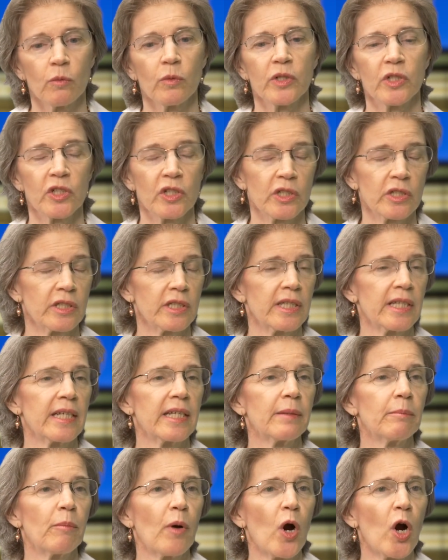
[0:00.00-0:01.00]
which is
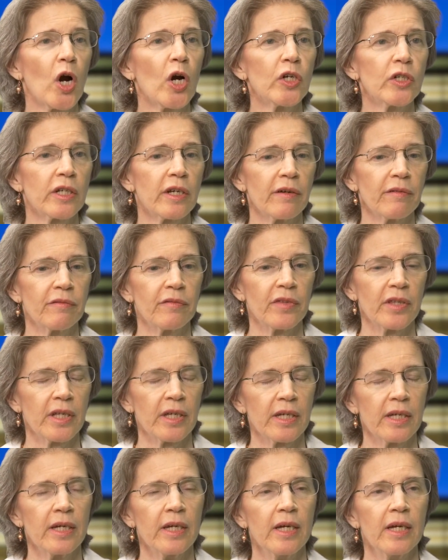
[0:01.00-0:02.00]
the part of
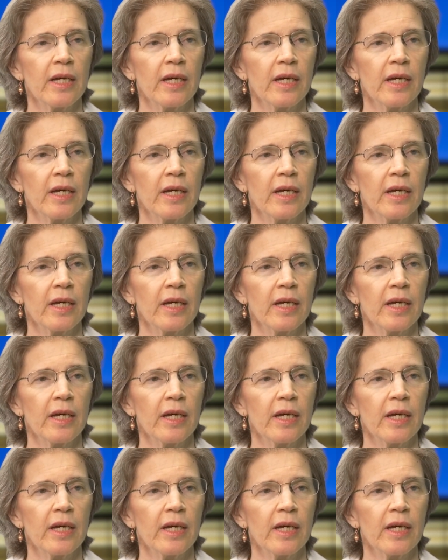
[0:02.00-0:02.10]
the